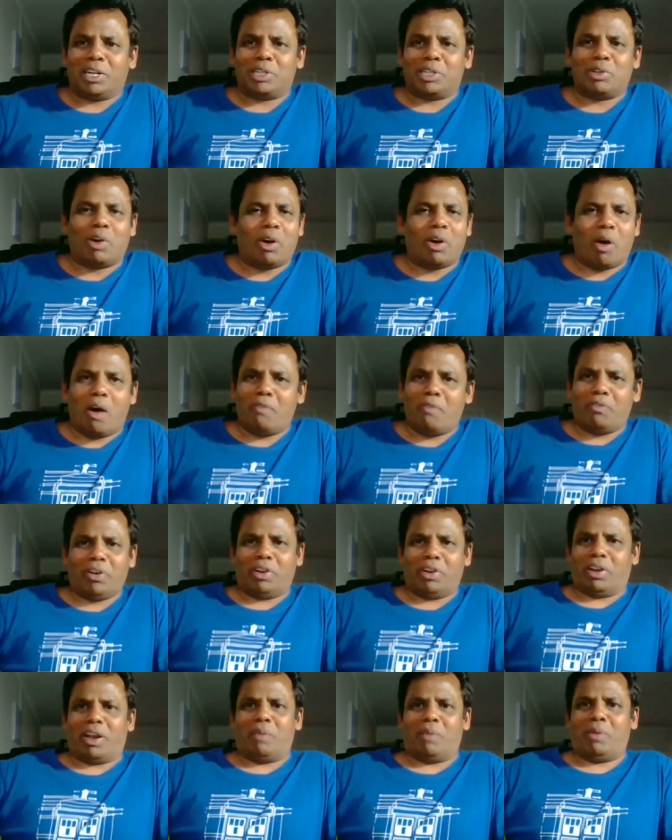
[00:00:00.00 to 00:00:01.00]
It's not
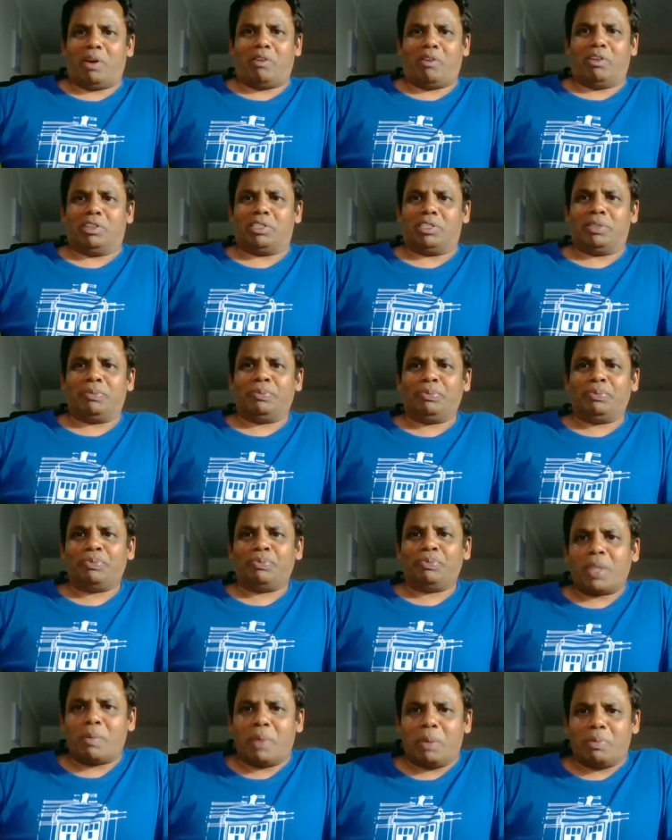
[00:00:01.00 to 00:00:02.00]
often you come across
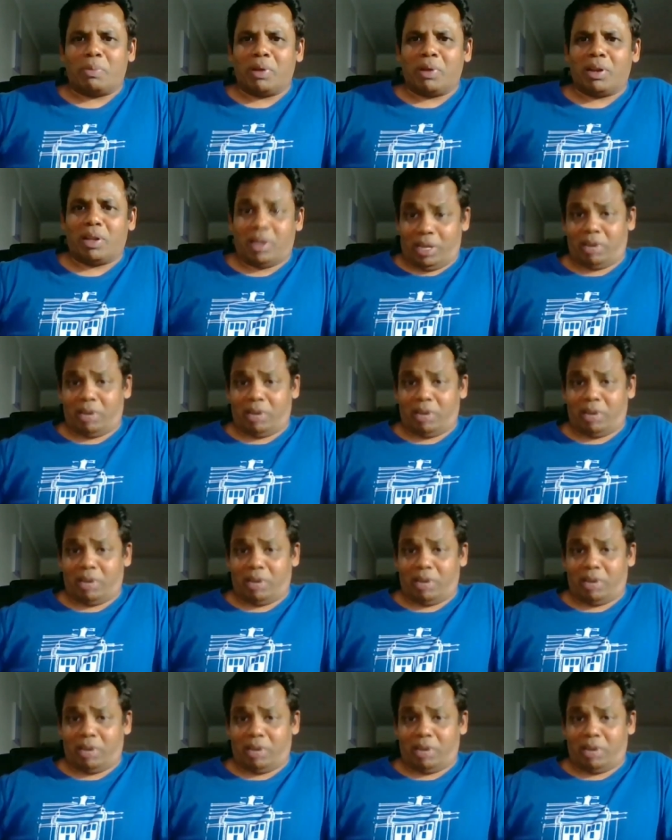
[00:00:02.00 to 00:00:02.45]
people uh,